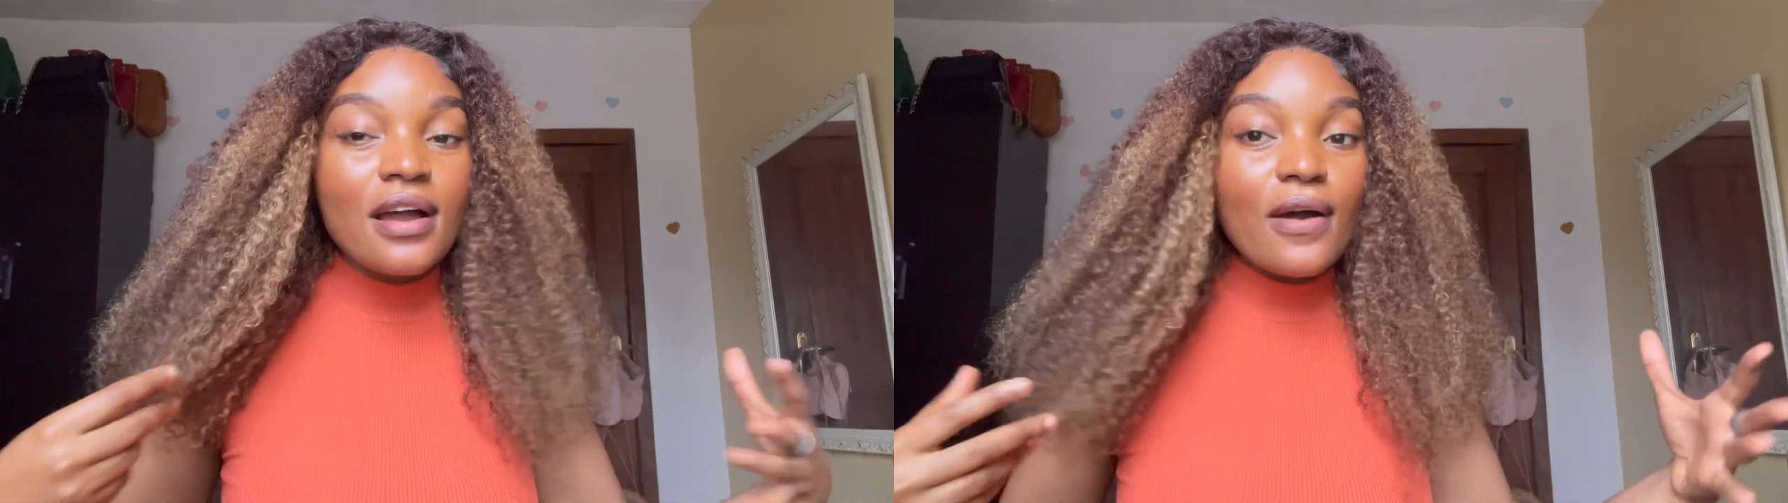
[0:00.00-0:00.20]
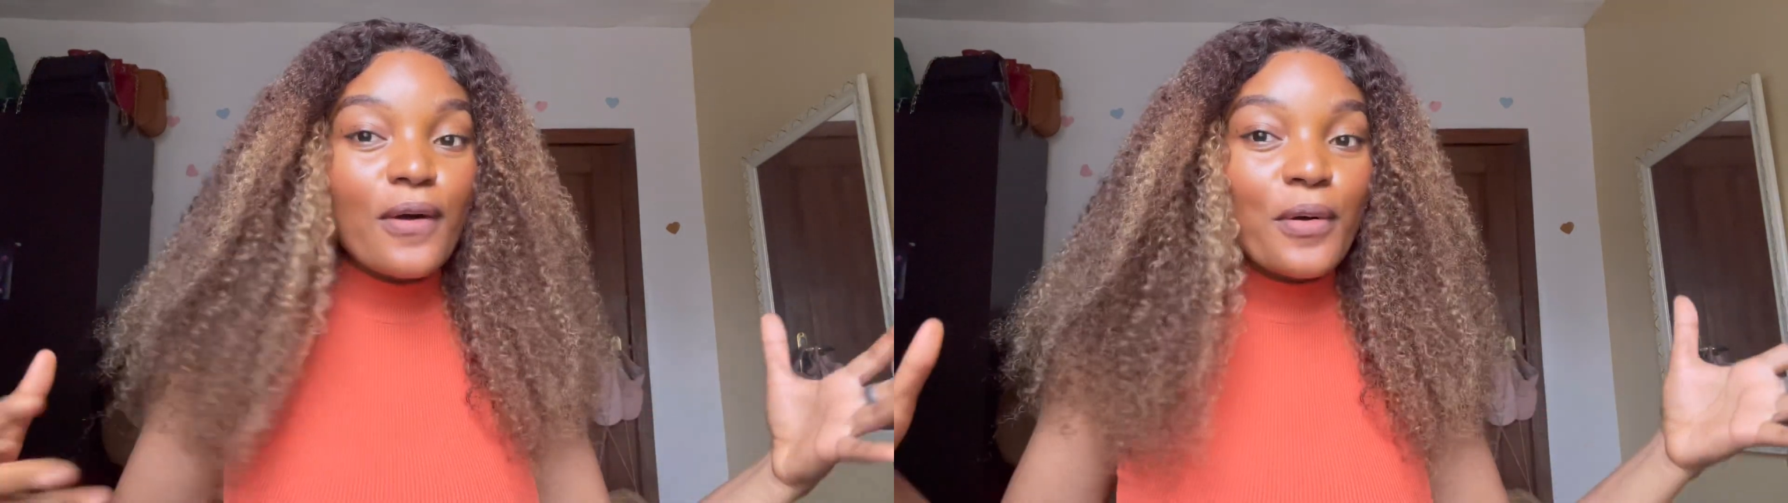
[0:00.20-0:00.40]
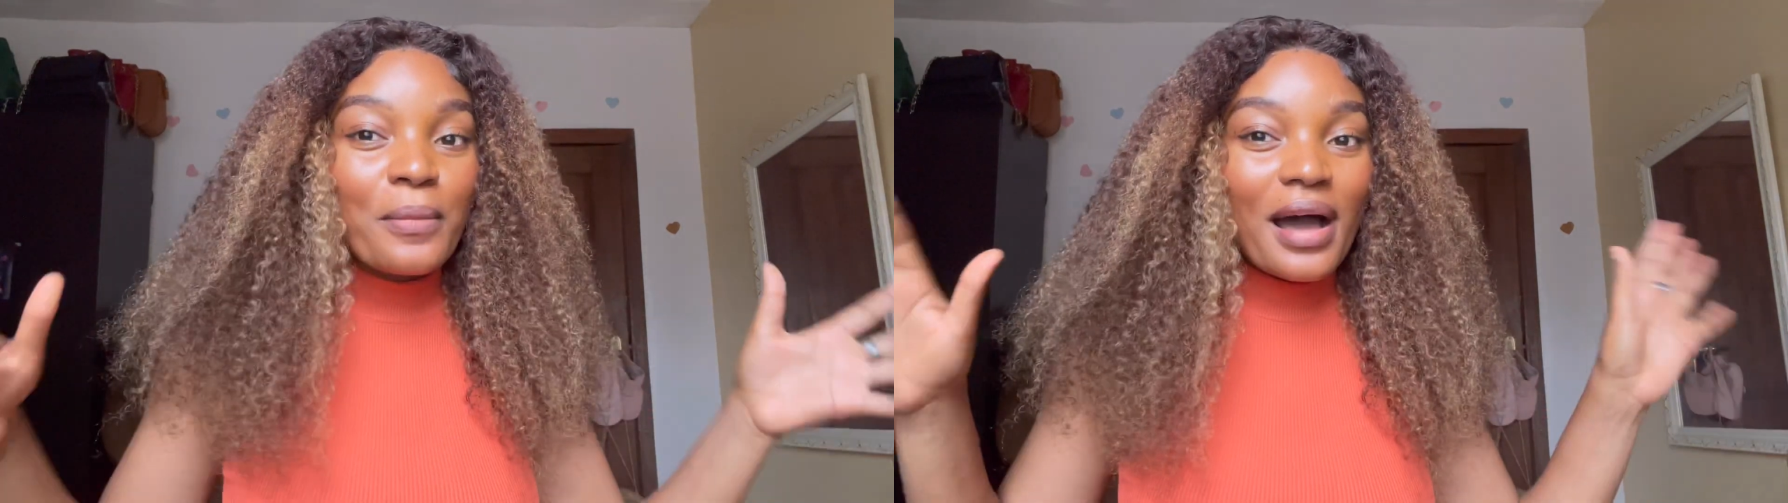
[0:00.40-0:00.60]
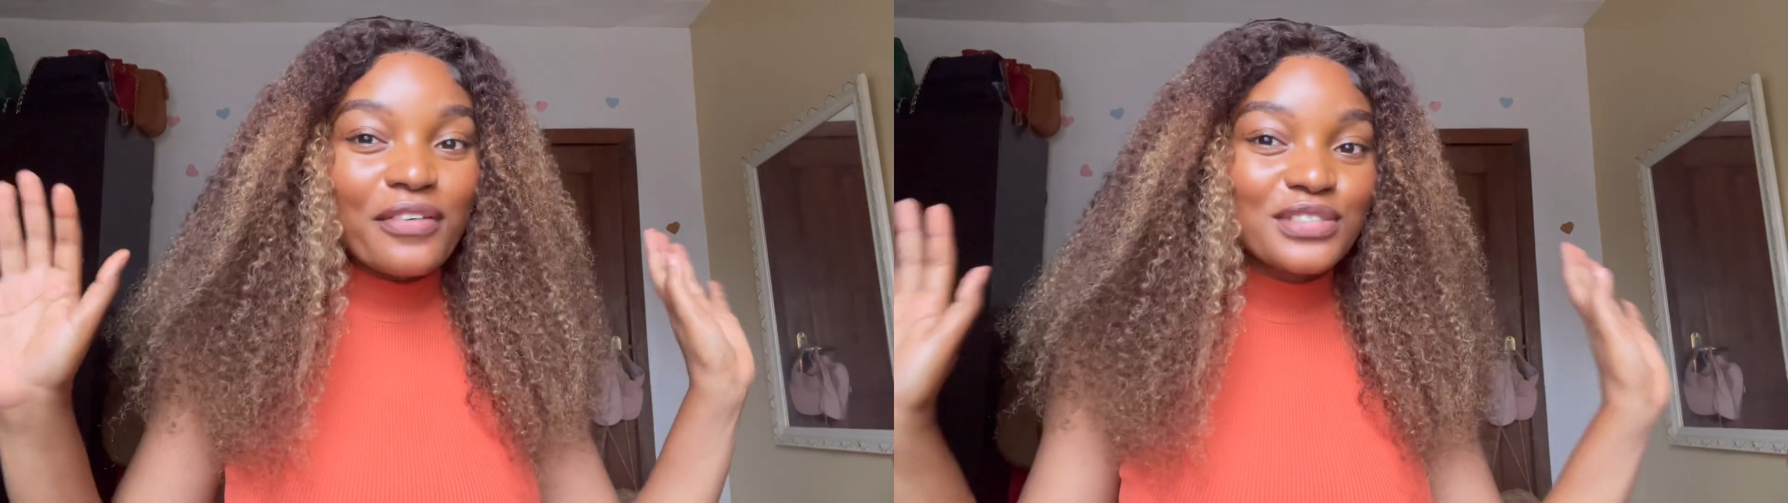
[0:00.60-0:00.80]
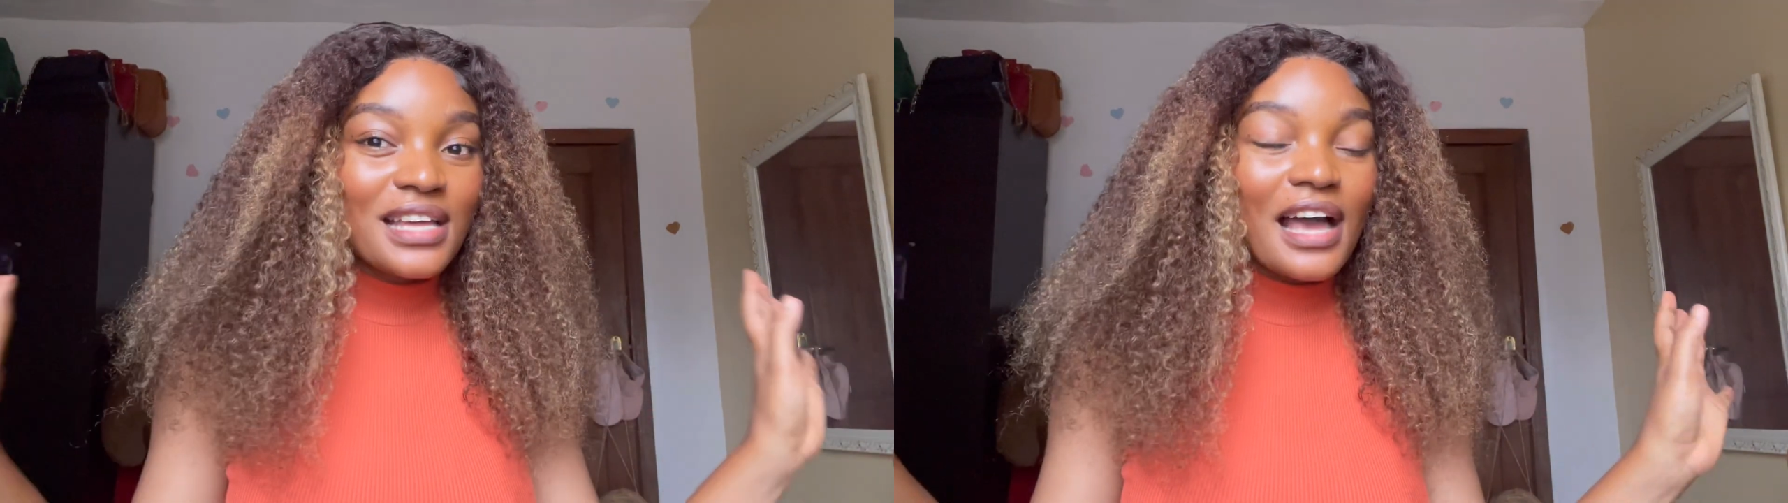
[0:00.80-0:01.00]

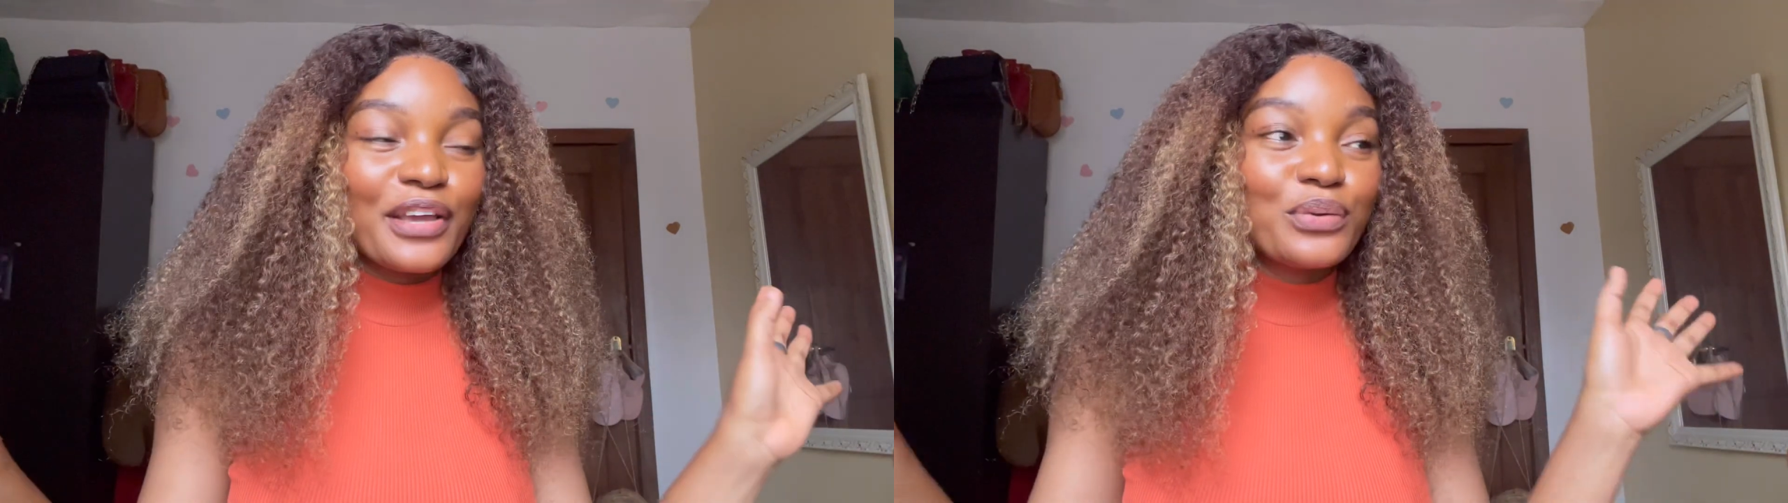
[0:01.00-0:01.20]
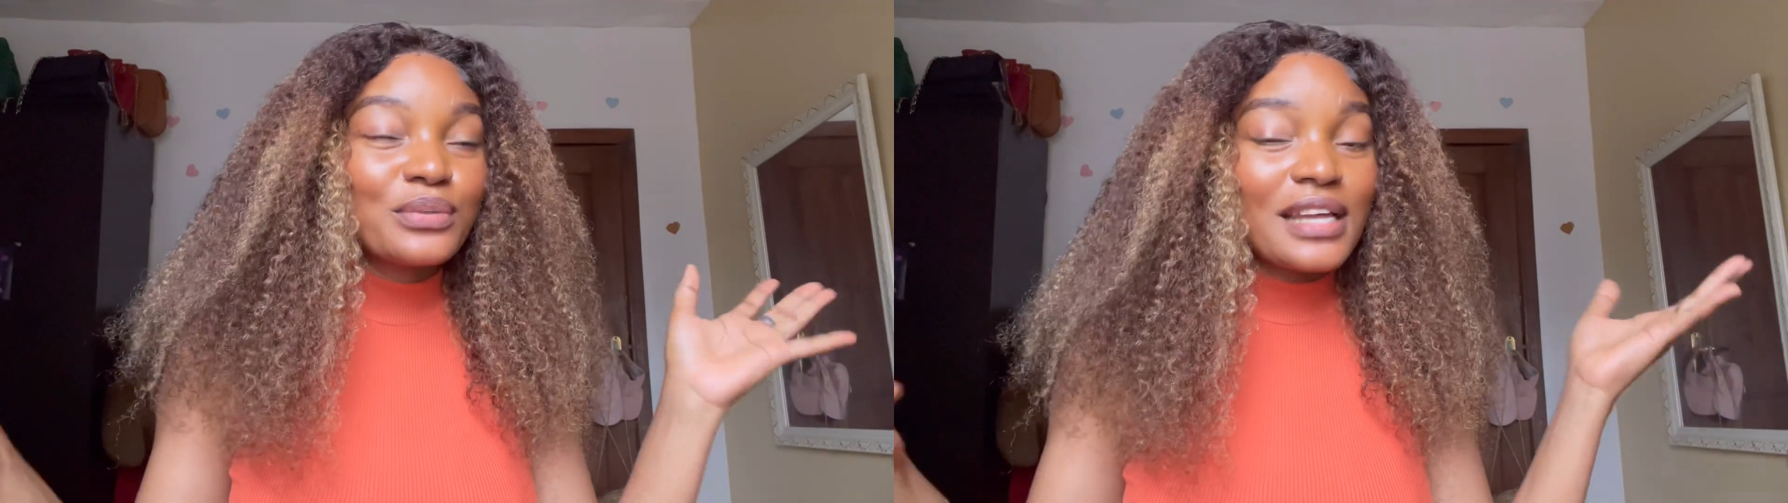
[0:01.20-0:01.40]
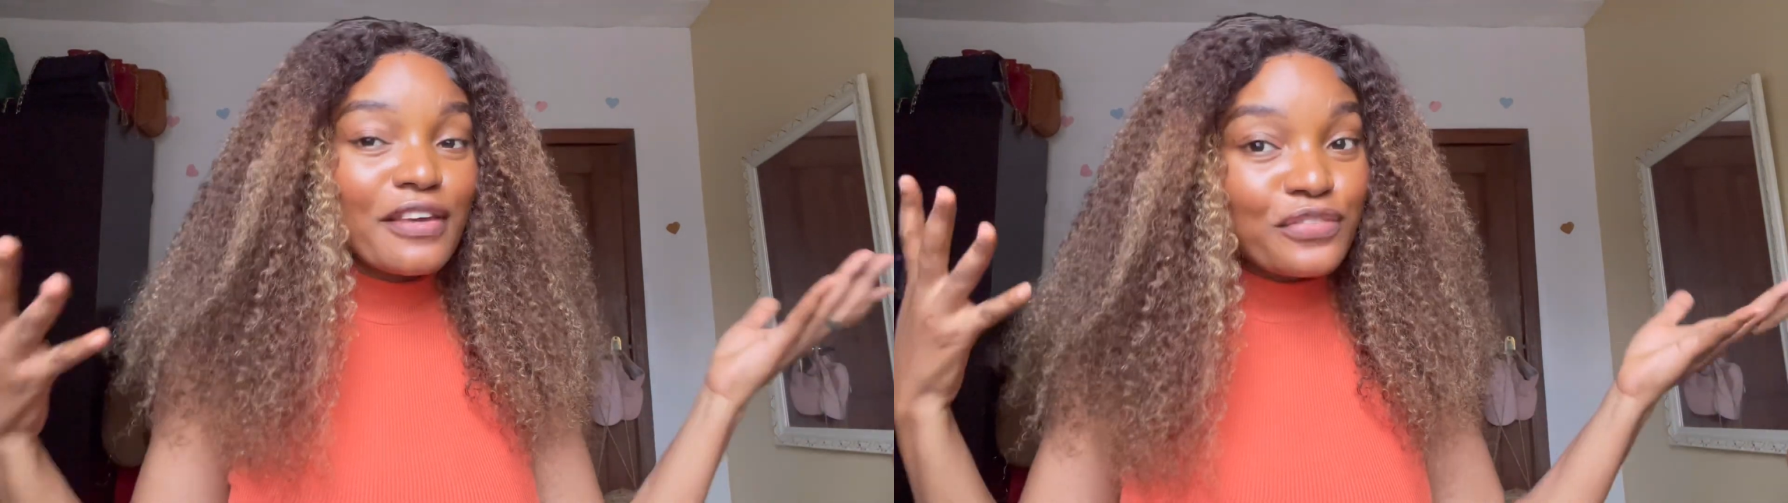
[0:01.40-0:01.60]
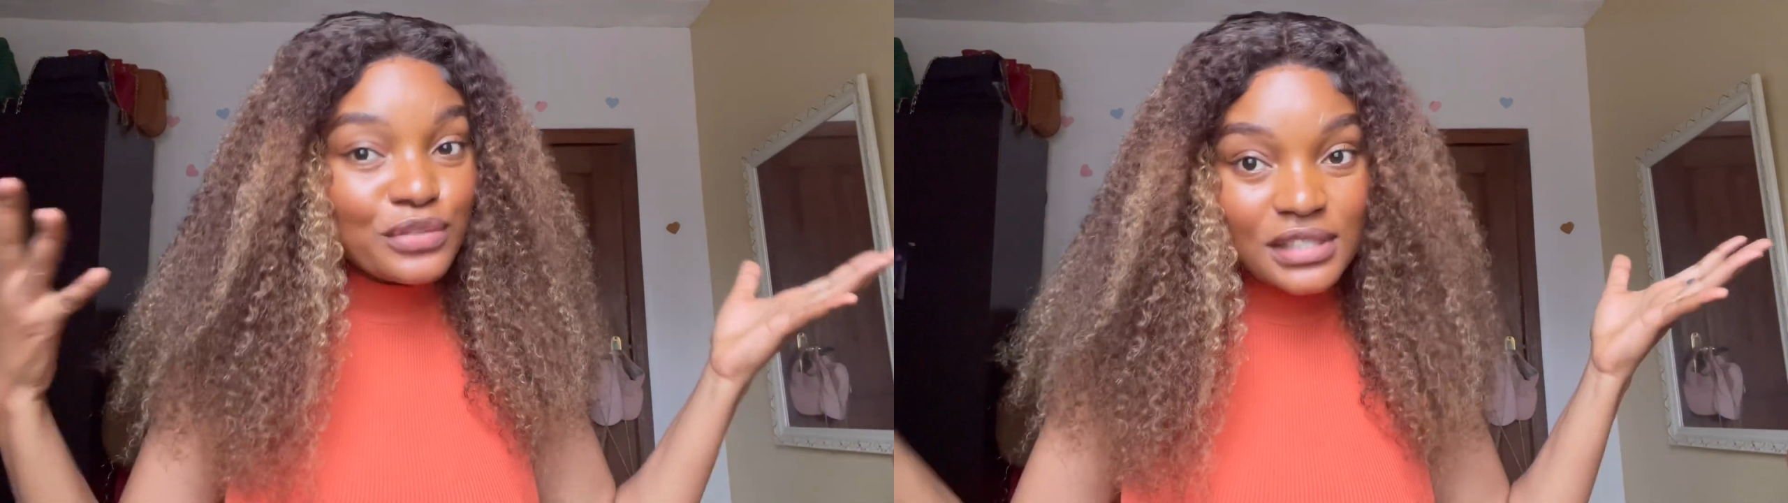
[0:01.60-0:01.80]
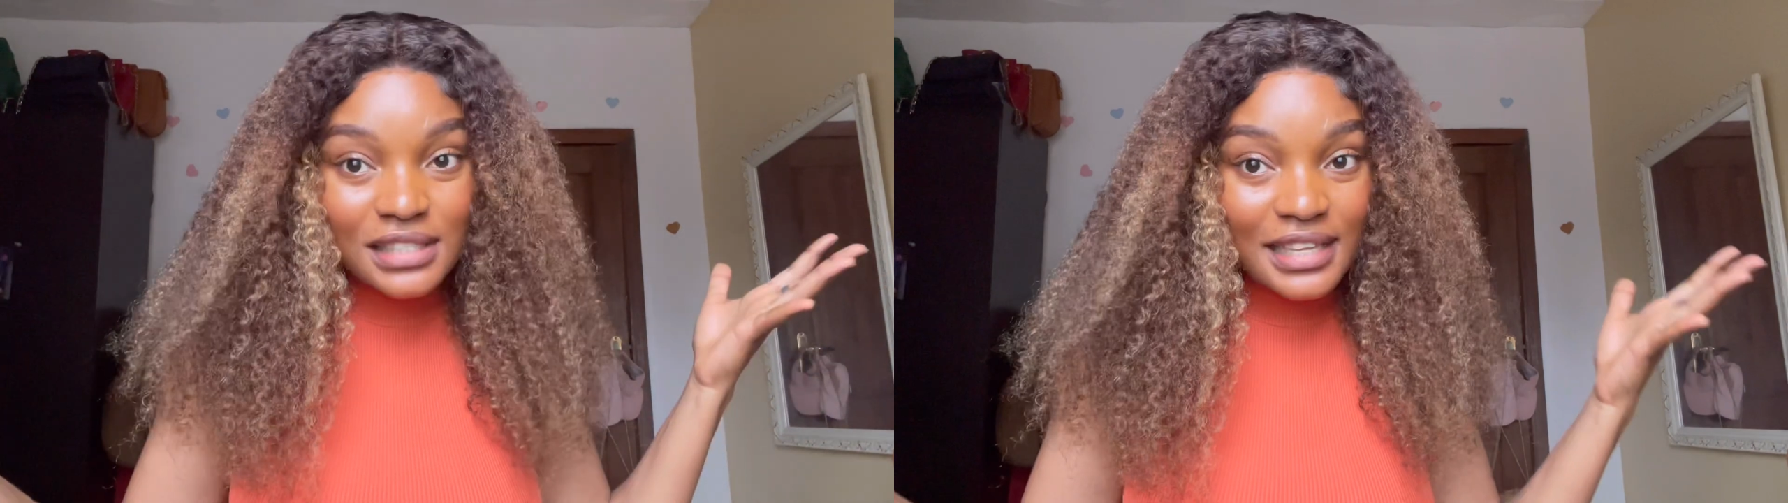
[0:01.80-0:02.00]
after diffusing